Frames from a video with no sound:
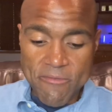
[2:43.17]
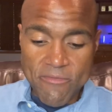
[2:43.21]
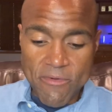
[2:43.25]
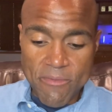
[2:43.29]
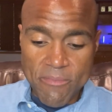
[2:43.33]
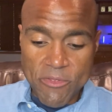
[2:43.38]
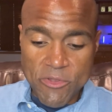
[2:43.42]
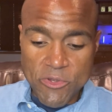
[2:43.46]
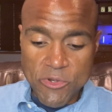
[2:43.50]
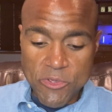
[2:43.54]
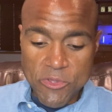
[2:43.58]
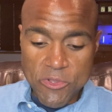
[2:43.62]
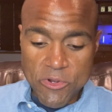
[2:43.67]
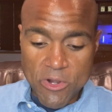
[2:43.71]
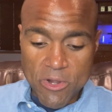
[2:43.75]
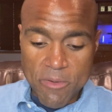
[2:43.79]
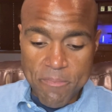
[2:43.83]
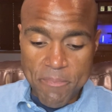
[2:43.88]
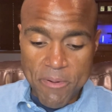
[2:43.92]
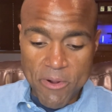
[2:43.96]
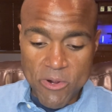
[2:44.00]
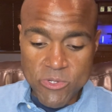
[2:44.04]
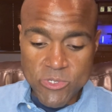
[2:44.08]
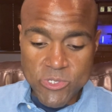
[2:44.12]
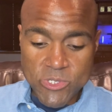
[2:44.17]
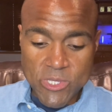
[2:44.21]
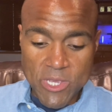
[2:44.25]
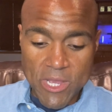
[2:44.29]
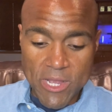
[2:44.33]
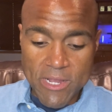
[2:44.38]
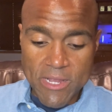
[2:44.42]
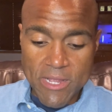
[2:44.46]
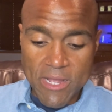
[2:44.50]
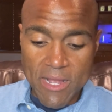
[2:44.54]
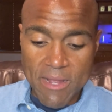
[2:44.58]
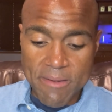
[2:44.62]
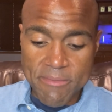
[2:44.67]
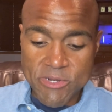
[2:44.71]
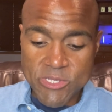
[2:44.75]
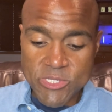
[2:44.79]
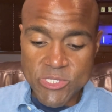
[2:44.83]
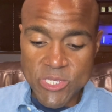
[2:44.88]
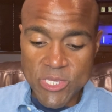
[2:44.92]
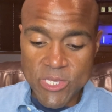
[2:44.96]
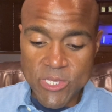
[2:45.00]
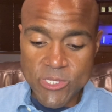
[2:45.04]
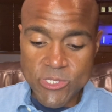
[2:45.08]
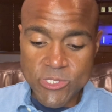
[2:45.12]
from the NewYorkPost.com, and it
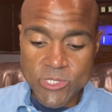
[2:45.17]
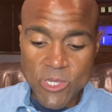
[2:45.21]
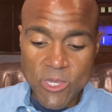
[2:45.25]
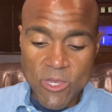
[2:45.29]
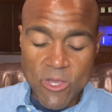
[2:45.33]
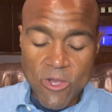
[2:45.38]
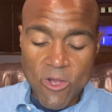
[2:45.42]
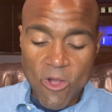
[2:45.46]
says,